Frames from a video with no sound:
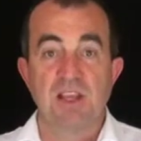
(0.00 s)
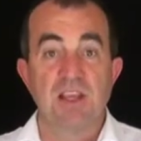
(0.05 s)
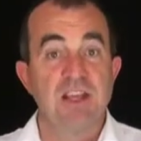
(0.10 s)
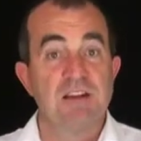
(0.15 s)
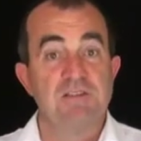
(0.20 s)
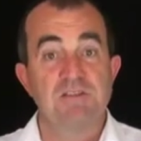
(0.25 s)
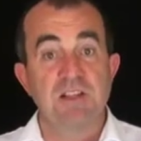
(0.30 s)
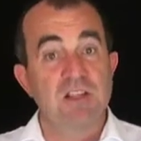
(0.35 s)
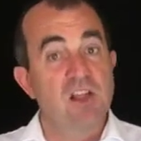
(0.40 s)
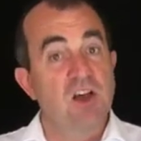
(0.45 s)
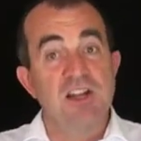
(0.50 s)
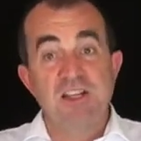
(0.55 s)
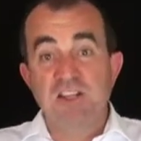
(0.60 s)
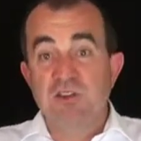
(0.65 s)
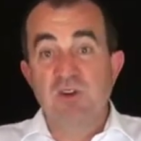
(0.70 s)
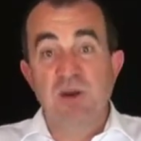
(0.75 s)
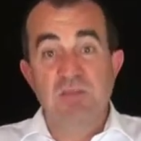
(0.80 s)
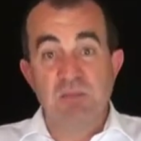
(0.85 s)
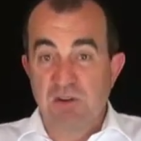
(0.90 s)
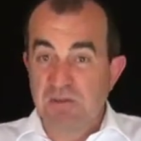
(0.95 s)
If the lights
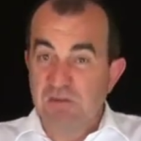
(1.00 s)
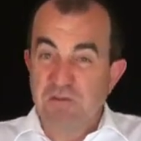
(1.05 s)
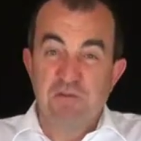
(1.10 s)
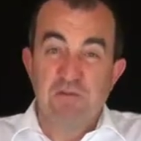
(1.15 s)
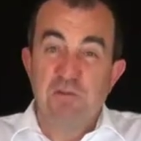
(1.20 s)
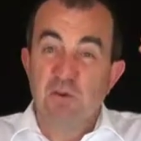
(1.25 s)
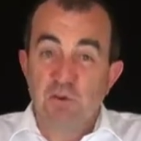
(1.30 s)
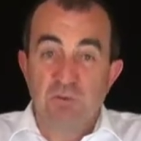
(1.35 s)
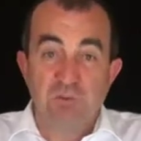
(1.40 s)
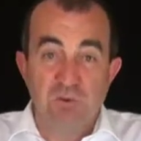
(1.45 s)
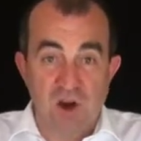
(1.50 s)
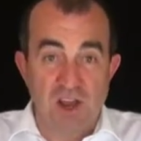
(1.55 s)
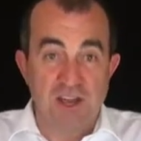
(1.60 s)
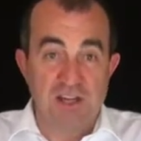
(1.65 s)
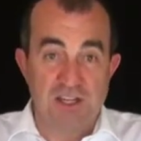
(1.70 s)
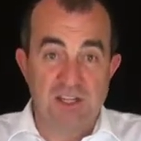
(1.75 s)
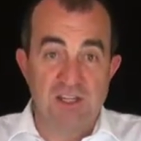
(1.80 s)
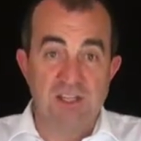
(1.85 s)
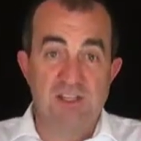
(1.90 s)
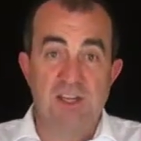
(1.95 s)
are up on full
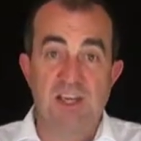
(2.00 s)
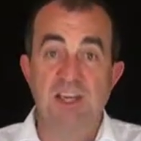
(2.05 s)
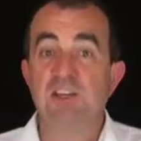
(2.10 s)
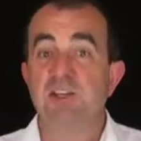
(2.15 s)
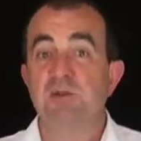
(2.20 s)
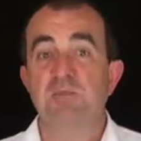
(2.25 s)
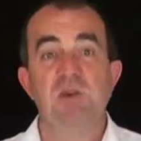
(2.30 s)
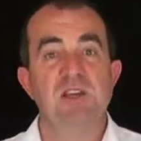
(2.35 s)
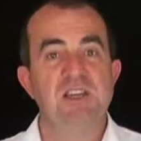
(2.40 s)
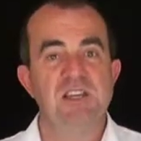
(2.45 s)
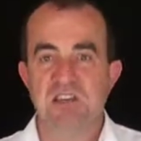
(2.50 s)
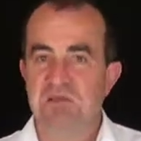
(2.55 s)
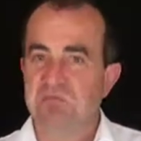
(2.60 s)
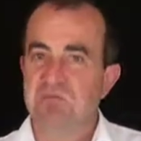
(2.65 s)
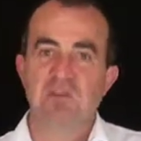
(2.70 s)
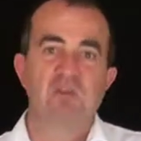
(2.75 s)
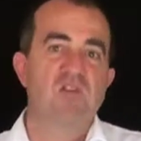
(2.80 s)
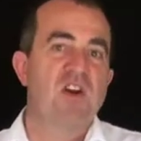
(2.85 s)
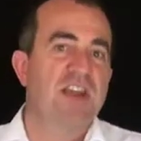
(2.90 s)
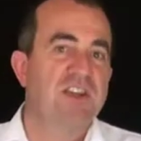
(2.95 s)
brightness and a speaker
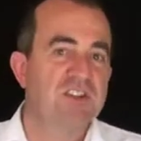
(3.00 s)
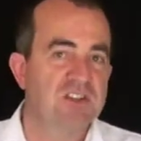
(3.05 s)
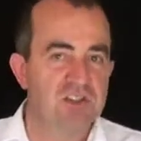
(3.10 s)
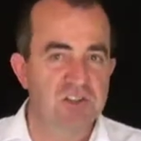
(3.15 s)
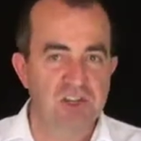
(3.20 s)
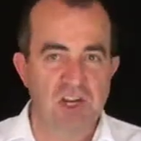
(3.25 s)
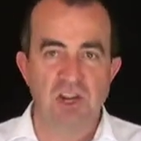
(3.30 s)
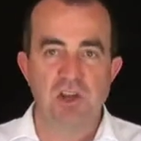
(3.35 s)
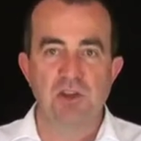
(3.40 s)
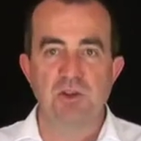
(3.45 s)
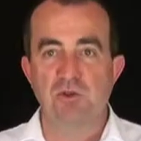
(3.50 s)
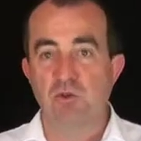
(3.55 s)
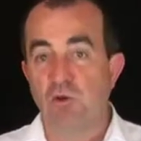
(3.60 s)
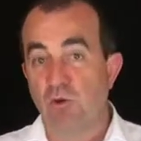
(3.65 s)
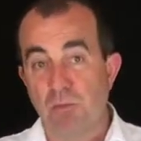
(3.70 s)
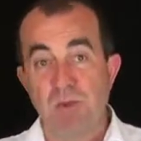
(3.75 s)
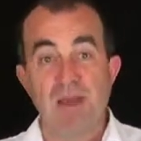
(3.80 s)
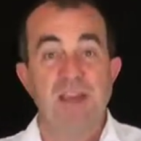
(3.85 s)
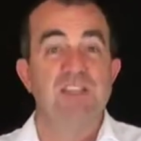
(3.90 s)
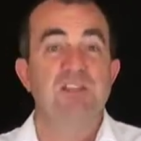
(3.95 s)
cracks a joke or
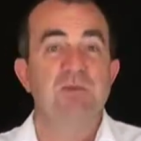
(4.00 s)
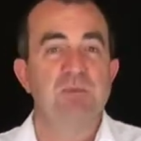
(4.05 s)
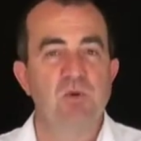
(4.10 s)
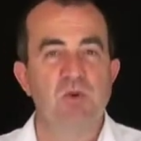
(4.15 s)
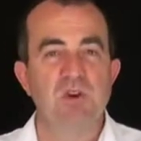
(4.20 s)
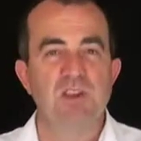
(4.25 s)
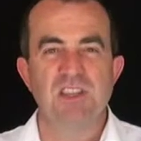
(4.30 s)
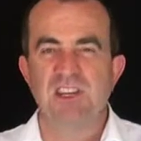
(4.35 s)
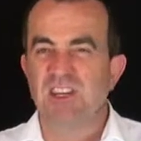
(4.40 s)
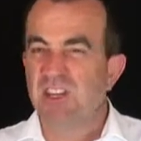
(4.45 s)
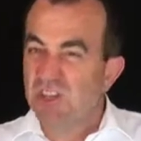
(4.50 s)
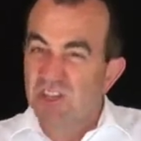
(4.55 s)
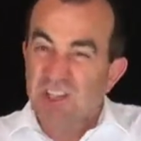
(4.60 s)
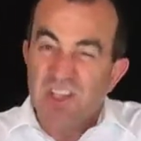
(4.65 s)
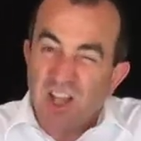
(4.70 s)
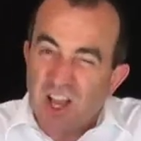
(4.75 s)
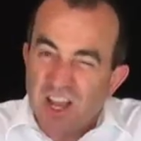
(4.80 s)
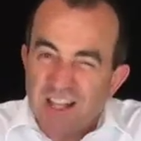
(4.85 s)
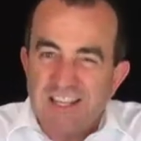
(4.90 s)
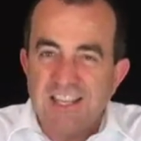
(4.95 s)
makes a point that is
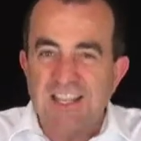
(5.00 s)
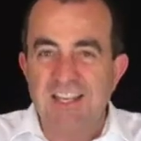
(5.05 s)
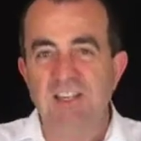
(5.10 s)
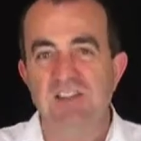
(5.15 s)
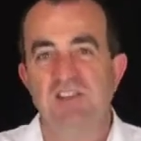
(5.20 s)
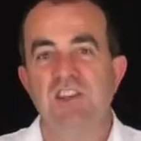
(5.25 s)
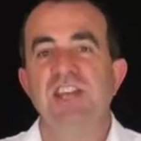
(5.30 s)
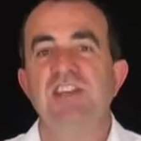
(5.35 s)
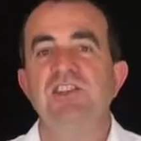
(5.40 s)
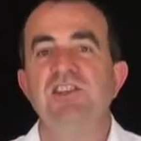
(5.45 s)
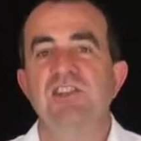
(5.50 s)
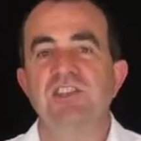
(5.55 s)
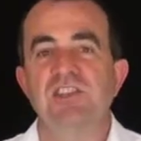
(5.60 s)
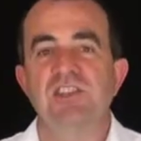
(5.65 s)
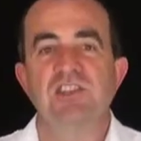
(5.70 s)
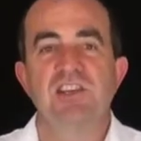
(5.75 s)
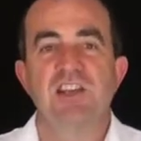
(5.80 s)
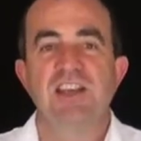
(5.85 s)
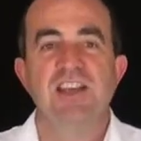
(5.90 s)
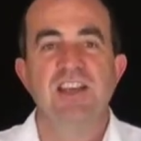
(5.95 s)
slightly contentious,